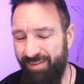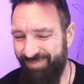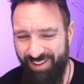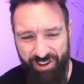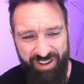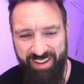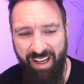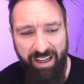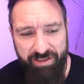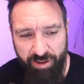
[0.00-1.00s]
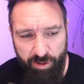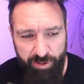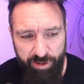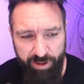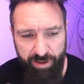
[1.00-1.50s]
just
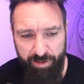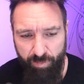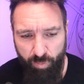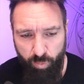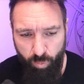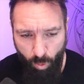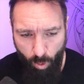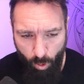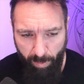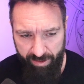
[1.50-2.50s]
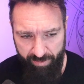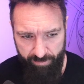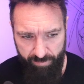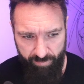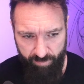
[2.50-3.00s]
diluted robot
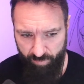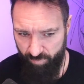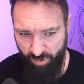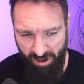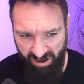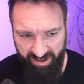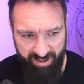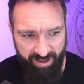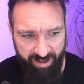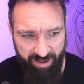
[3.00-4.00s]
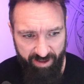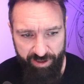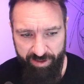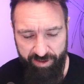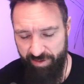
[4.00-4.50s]
content, which
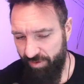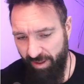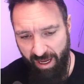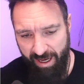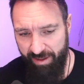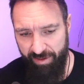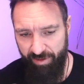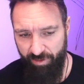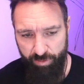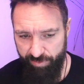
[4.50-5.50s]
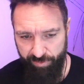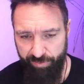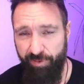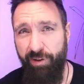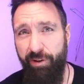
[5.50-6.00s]
is not useful
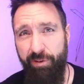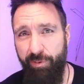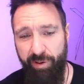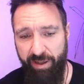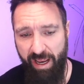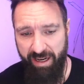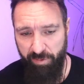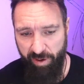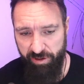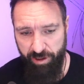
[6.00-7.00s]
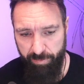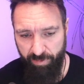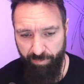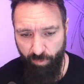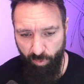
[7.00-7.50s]
for you in any way, shape, or
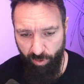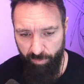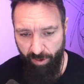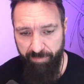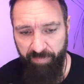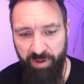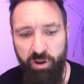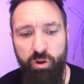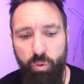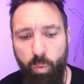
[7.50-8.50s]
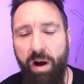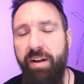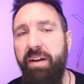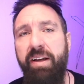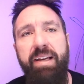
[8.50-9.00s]
form, right? You want,
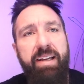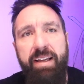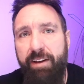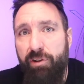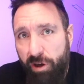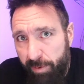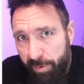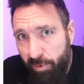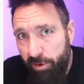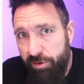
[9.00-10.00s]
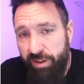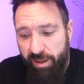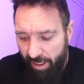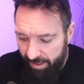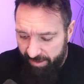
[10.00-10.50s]
if you're going to be producing
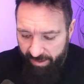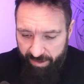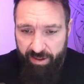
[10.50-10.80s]
content,